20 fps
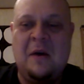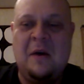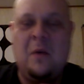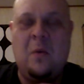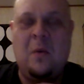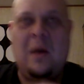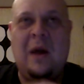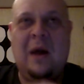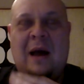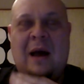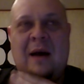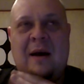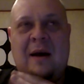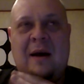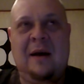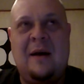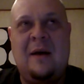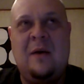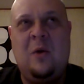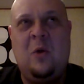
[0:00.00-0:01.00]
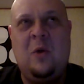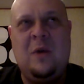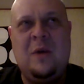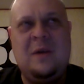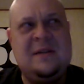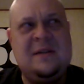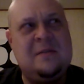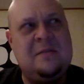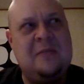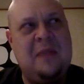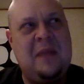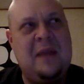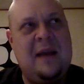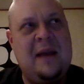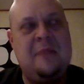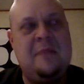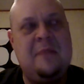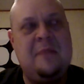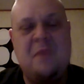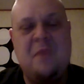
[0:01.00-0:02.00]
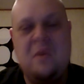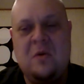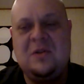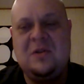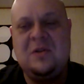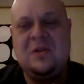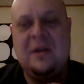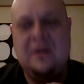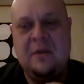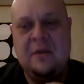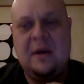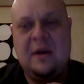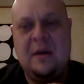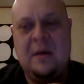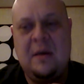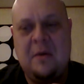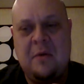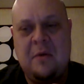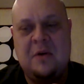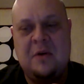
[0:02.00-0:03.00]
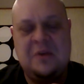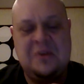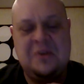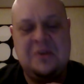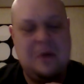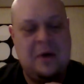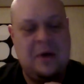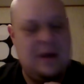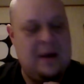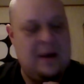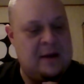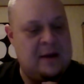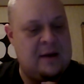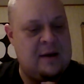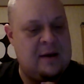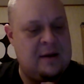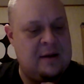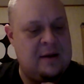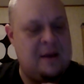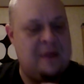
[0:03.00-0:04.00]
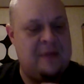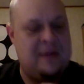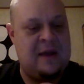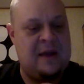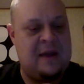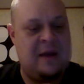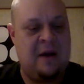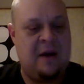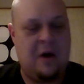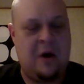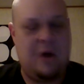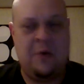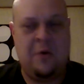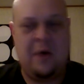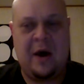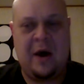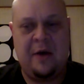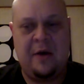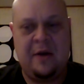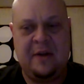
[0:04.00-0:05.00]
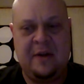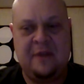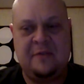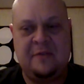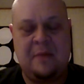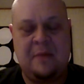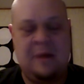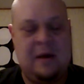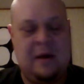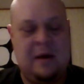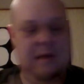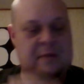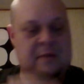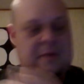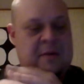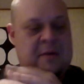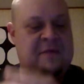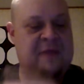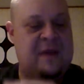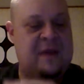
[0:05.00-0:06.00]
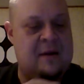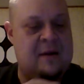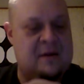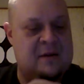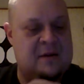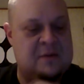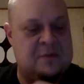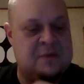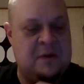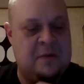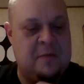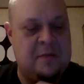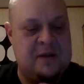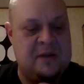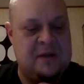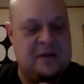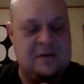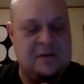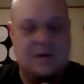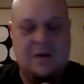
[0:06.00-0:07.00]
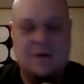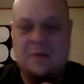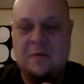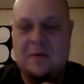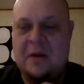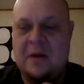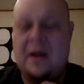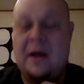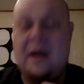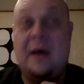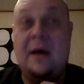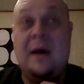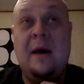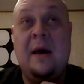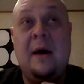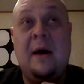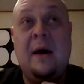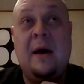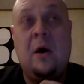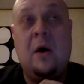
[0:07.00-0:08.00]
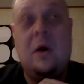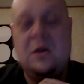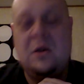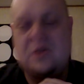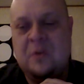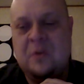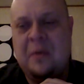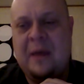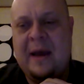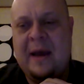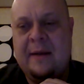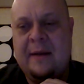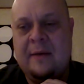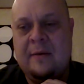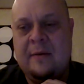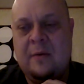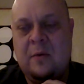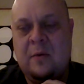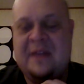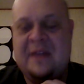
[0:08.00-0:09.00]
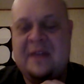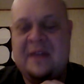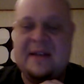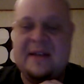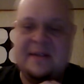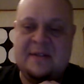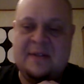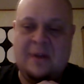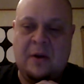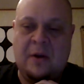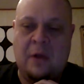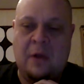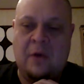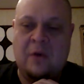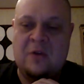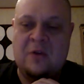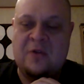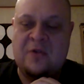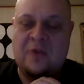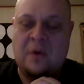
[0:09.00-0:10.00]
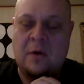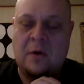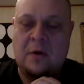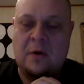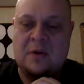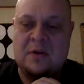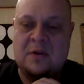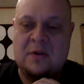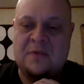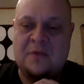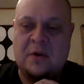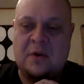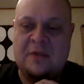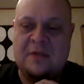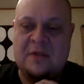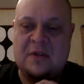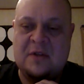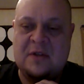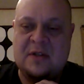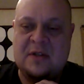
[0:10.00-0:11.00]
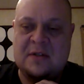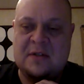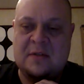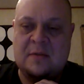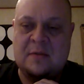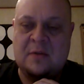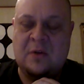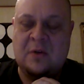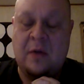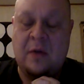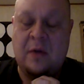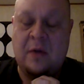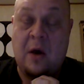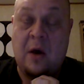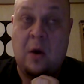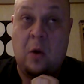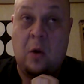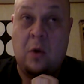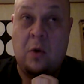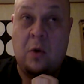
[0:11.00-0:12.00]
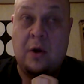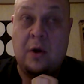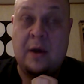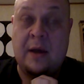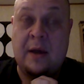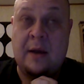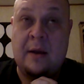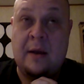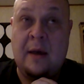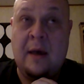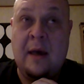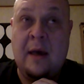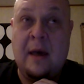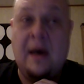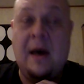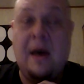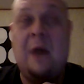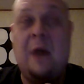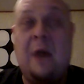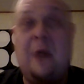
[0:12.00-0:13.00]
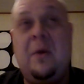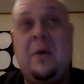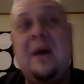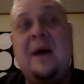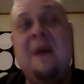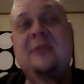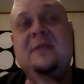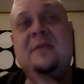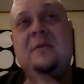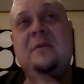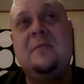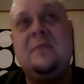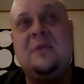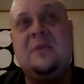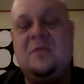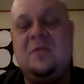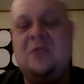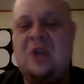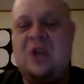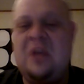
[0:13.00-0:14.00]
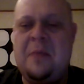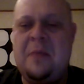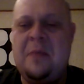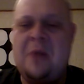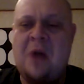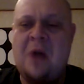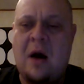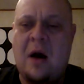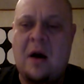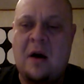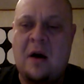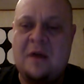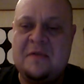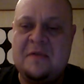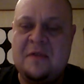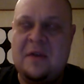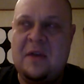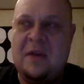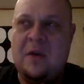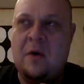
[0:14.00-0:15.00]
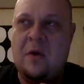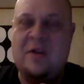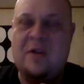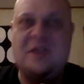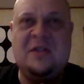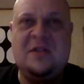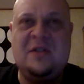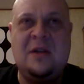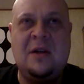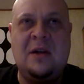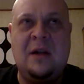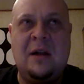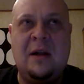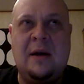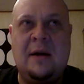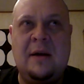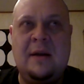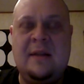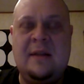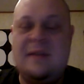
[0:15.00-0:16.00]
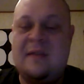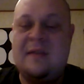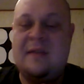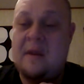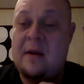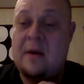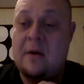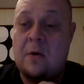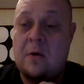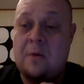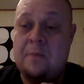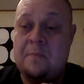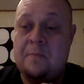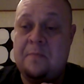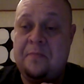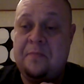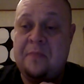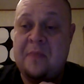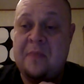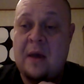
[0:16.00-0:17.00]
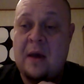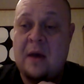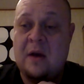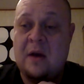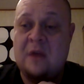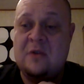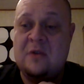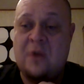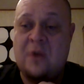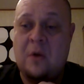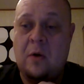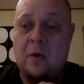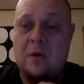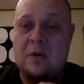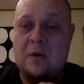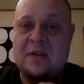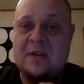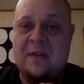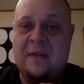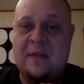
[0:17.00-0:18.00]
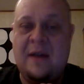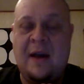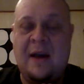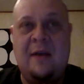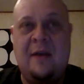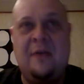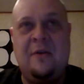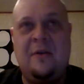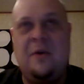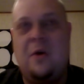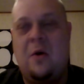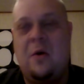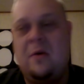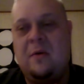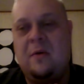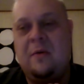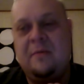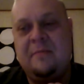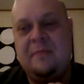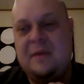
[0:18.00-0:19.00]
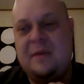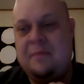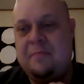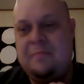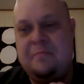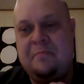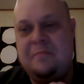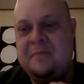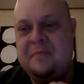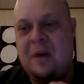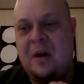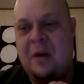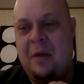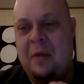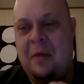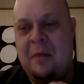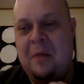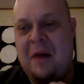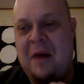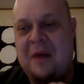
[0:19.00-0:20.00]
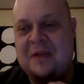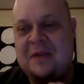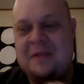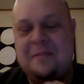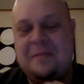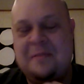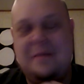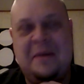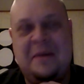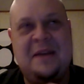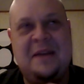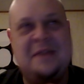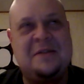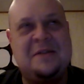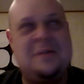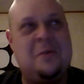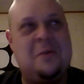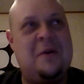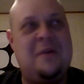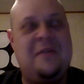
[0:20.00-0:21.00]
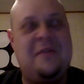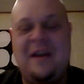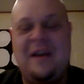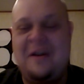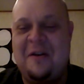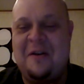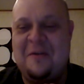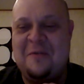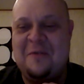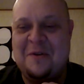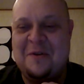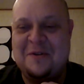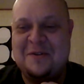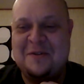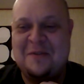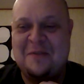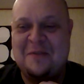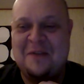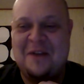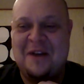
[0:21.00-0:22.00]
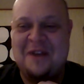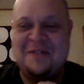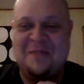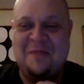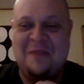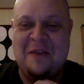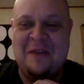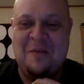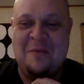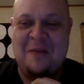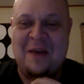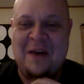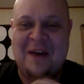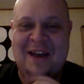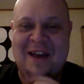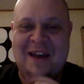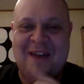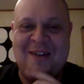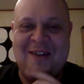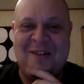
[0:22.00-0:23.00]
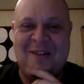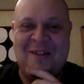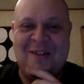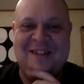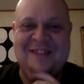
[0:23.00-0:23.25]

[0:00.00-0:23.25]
Well, I, I always played it mostly on the keyboard, so I, I kind of got that hardwired into my my fingers where the button go. But uh, also played, uh, we tested all the controllers for different systems, so they all work. And, and we had some some cheap knockoffs of the original uh, Nintendo controllers, and they're you know, a couple of bucks a piece. So we're thinking of doing some custom giveaway and all that